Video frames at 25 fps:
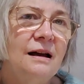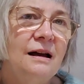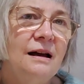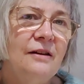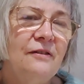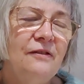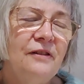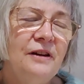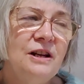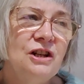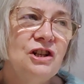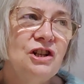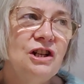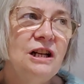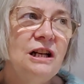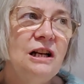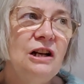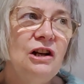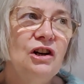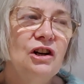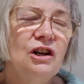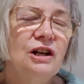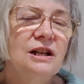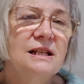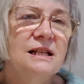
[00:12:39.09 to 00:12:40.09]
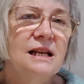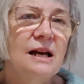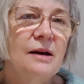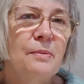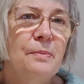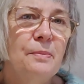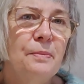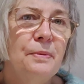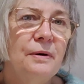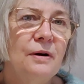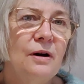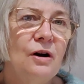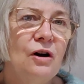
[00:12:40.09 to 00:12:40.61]
I eventually looked up
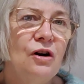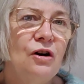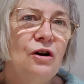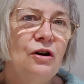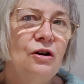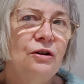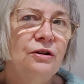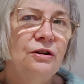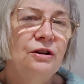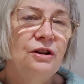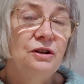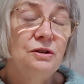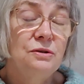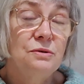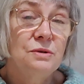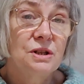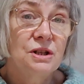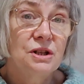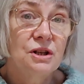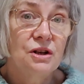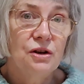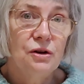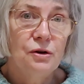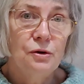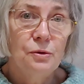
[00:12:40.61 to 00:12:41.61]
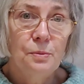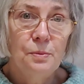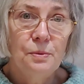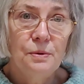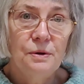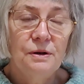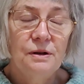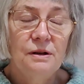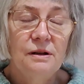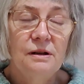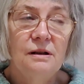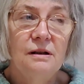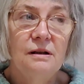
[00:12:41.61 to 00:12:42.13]
on YouTube
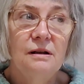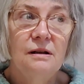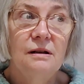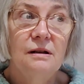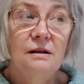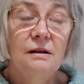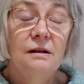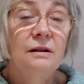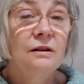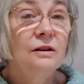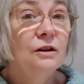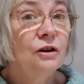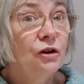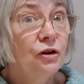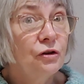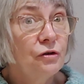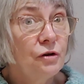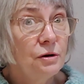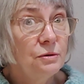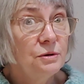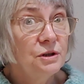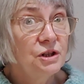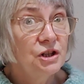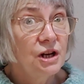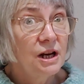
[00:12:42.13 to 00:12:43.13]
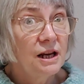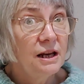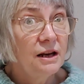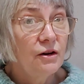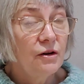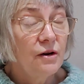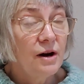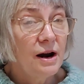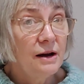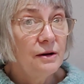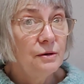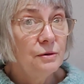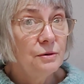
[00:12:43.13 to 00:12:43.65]
the crochet
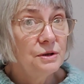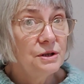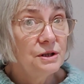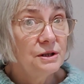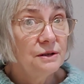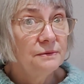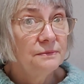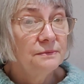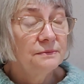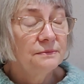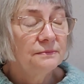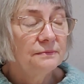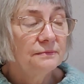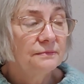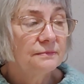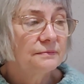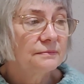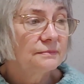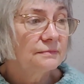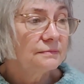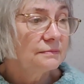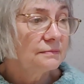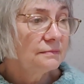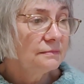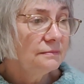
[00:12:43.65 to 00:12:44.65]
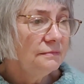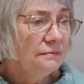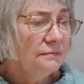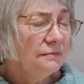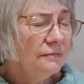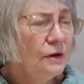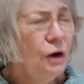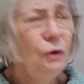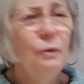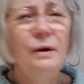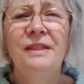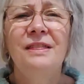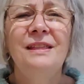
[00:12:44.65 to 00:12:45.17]
crowd.
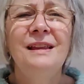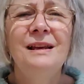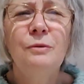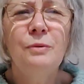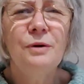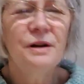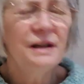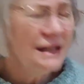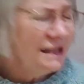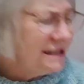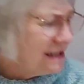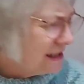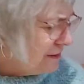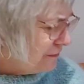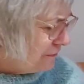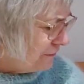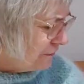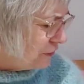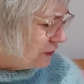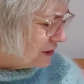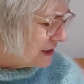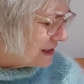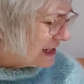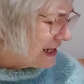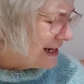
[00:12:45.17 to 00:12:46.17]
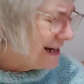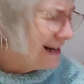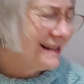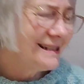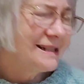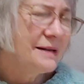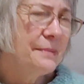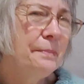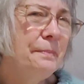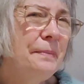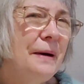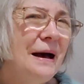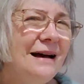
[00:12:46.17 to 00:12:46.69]
I think what I did first, I had
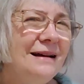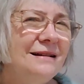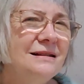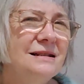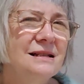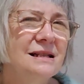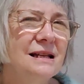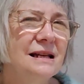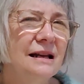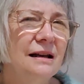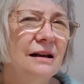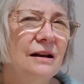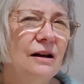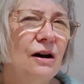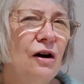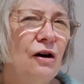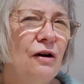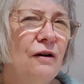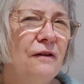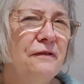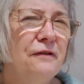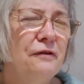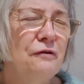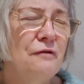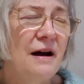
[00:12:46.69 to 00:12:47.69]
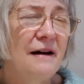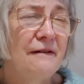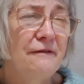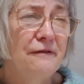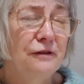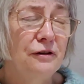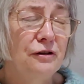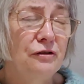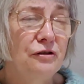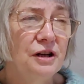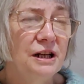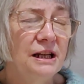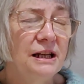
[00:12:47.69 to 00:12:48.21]
a pattern off
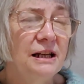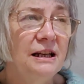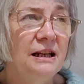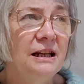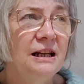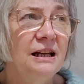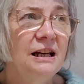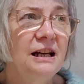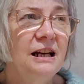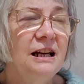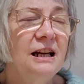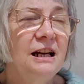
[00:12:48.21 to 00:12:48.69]
Ravelry,